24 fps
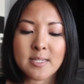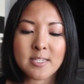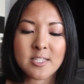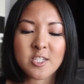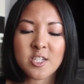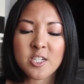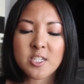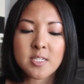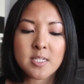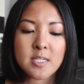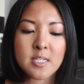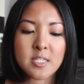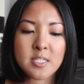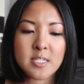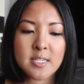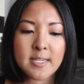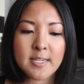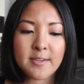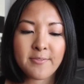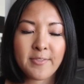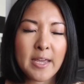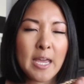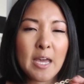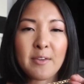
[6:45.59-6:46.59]
it's just
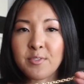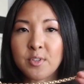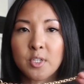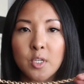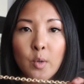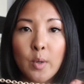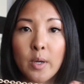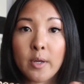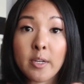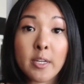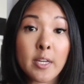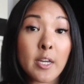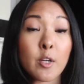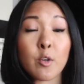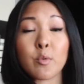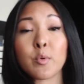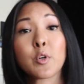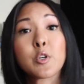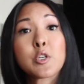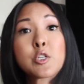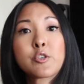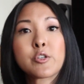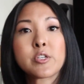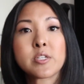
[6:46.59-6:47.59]
easy if I have to go out and get
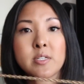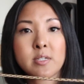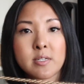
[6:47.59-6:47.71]
groceries,